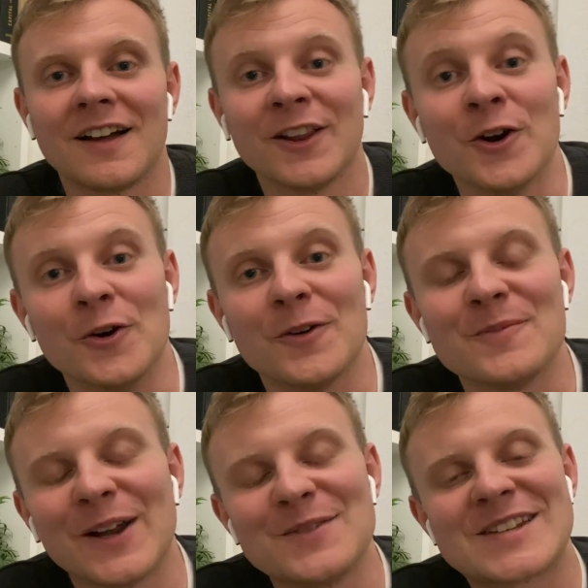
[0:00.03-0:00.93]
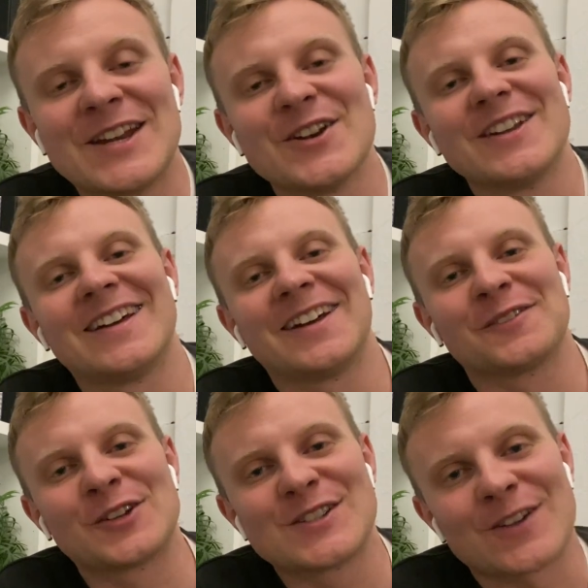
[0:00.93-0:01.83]
Hello, my name's Kieran and
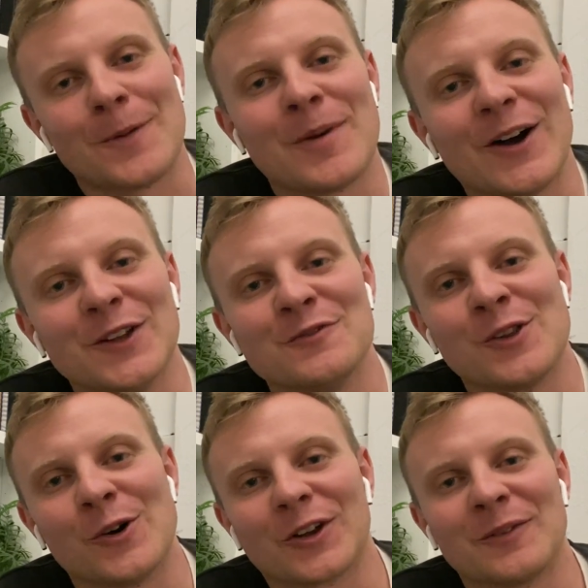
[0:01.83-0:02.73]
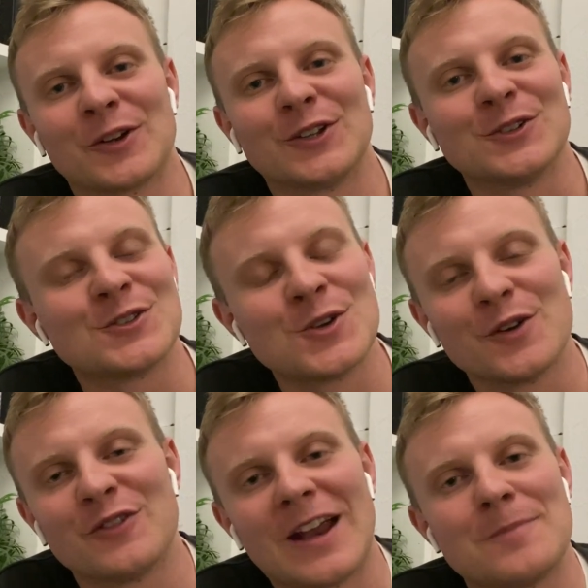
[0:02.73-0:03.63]
I'm going to start a pilot vlog. I'm going to do two
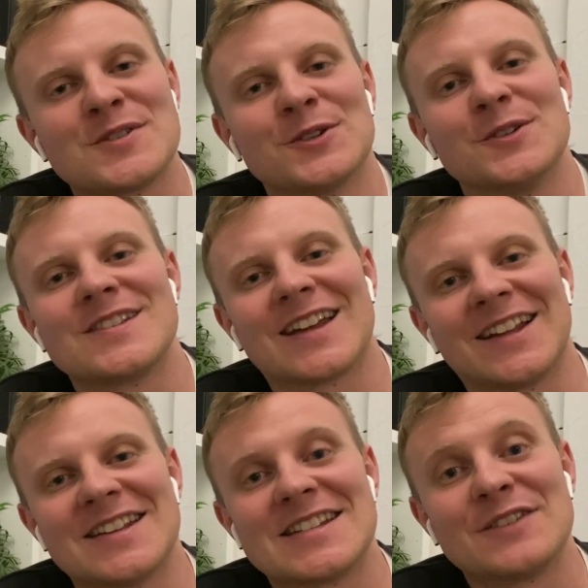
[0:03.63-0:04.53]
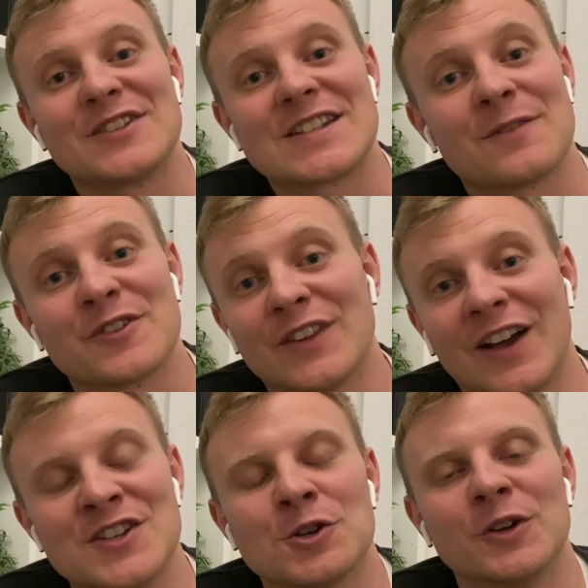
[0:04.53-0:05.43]
or three episodes and see if it's something
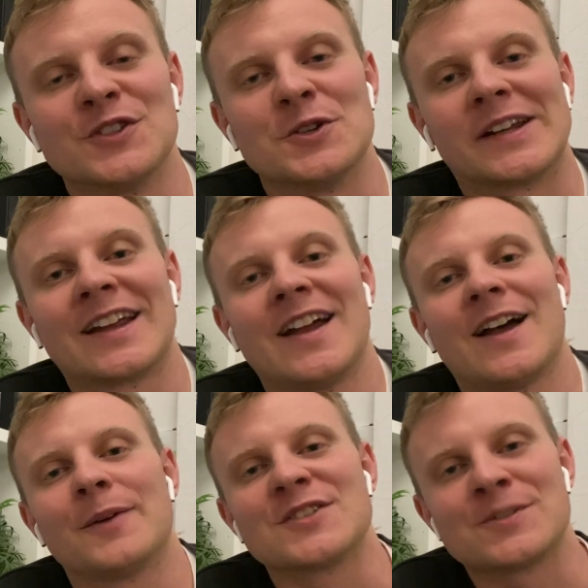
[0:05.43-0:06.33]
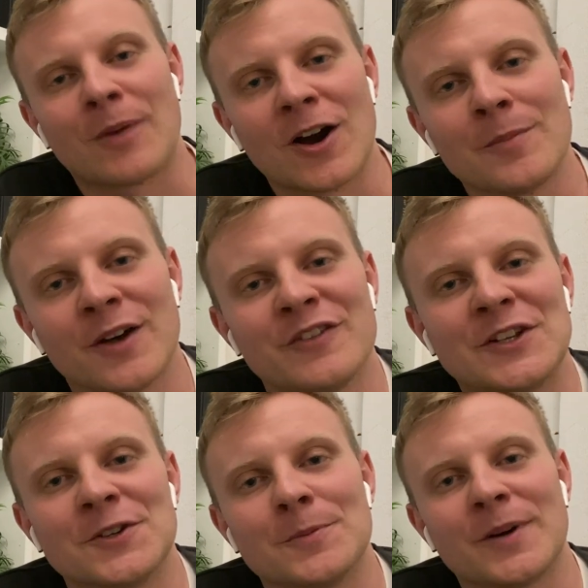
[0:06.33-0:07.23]
that I enjoy doing. I was inspired by a
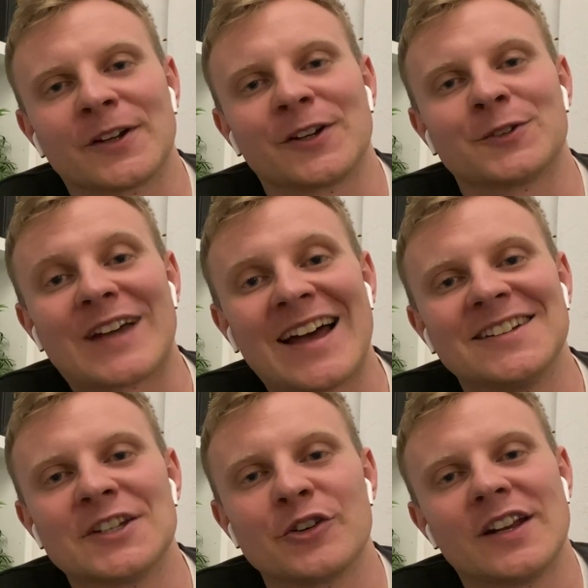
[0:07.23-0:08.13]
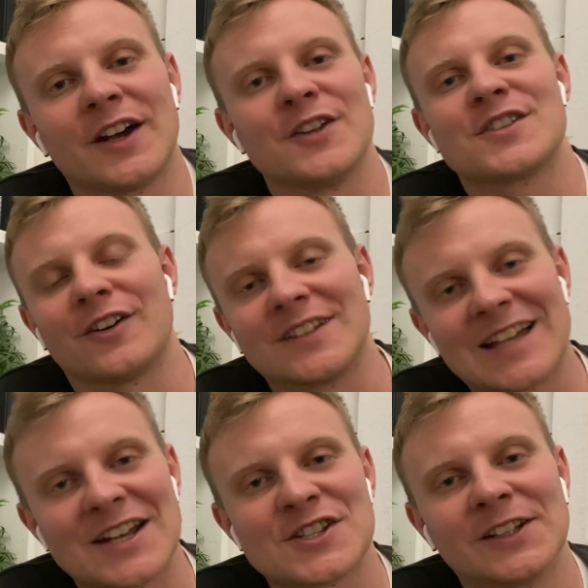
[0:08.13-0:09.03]
video by a guy called Andy Greenhouse. I'll
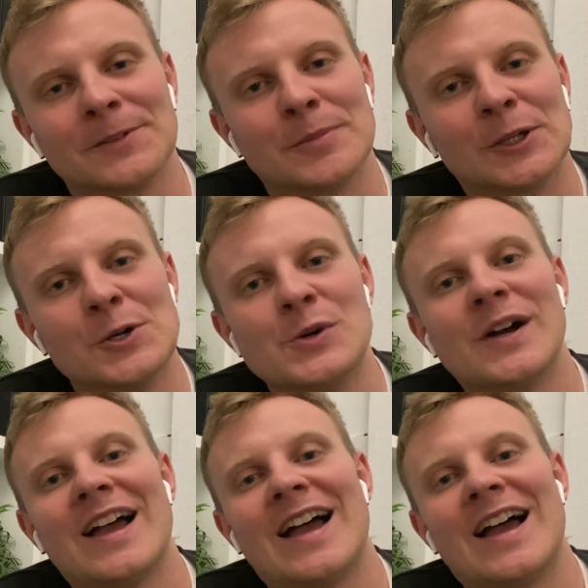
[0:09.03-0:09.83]
attach the link below